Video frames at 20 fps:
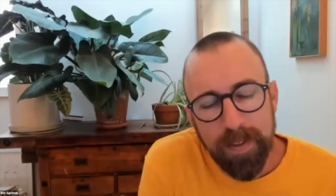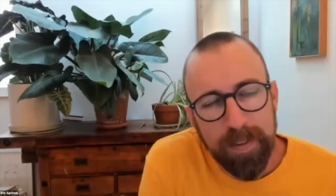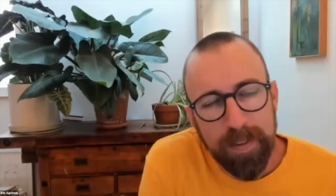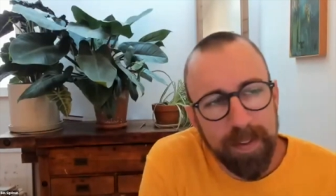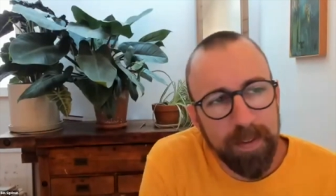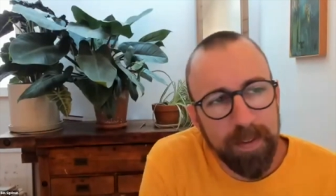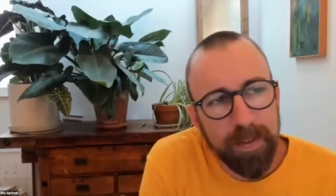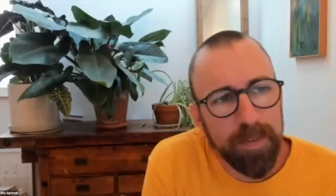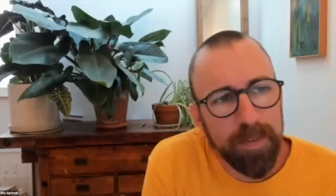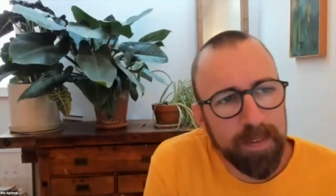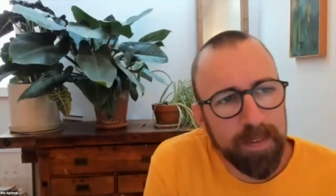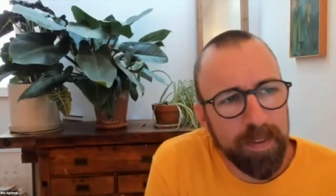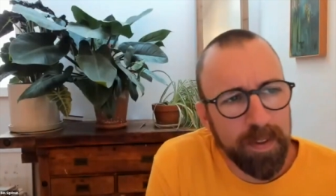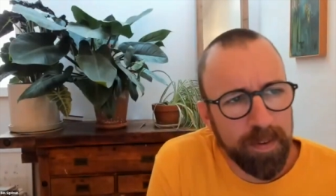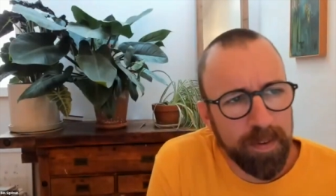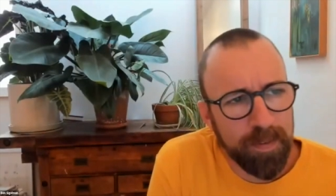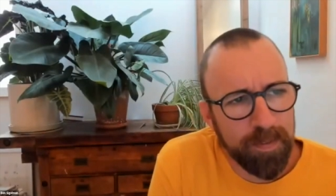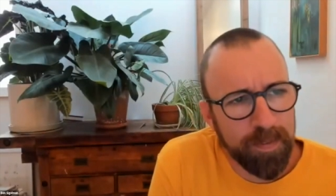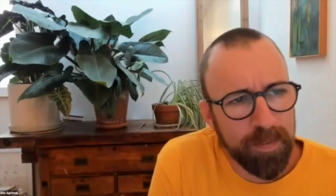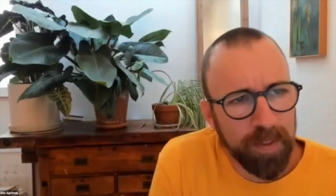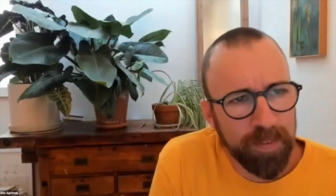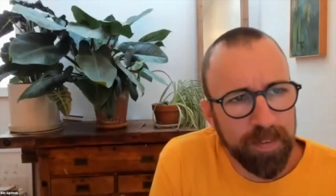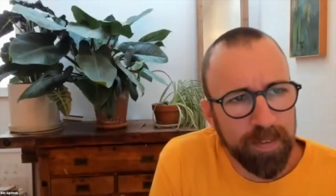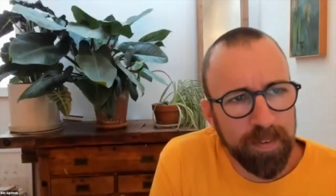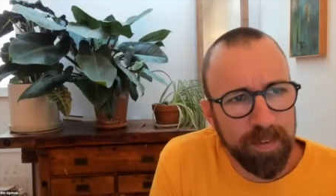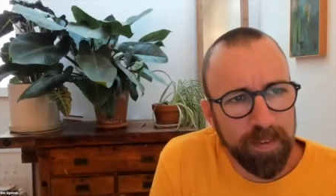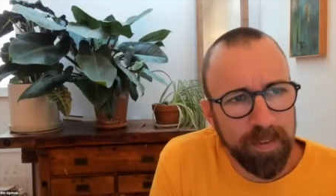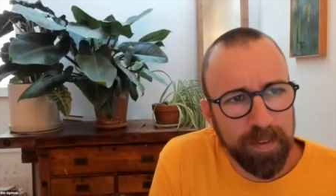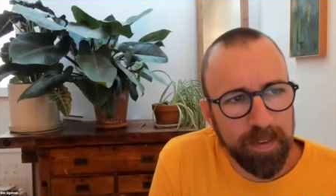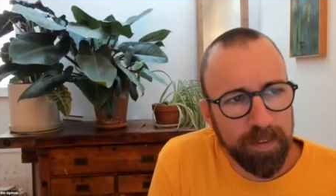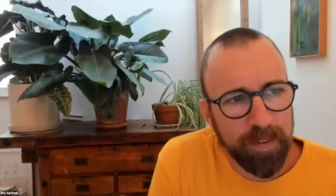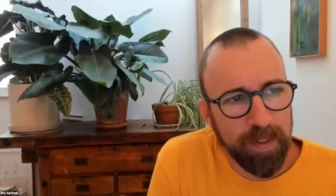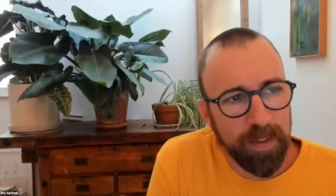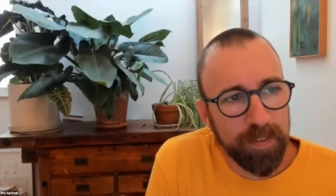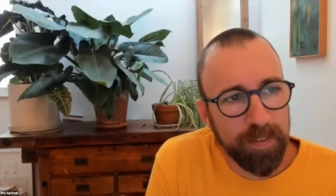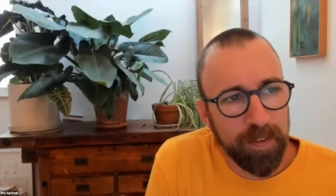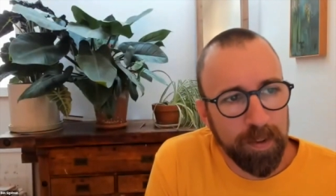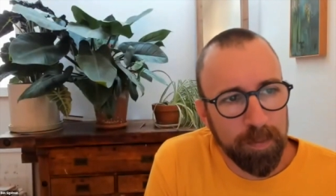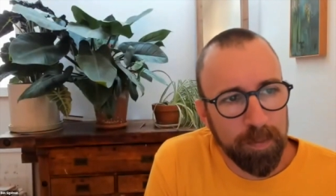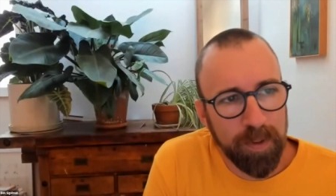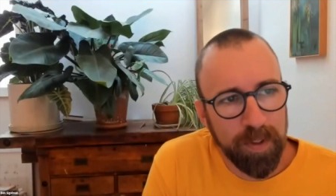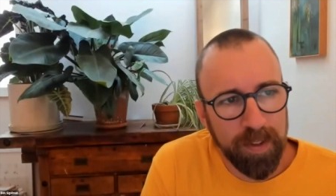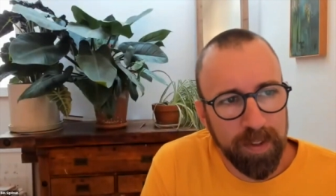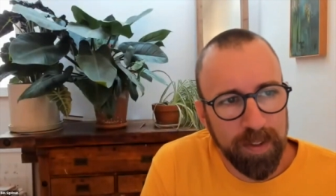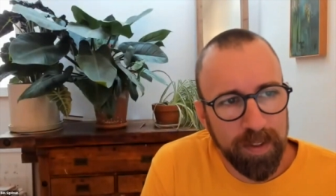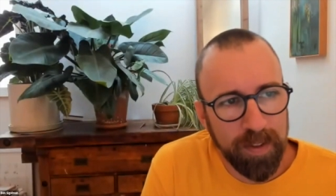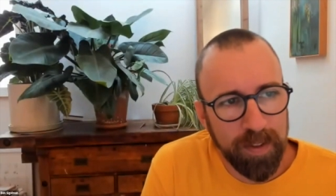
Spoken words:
that's a great summary.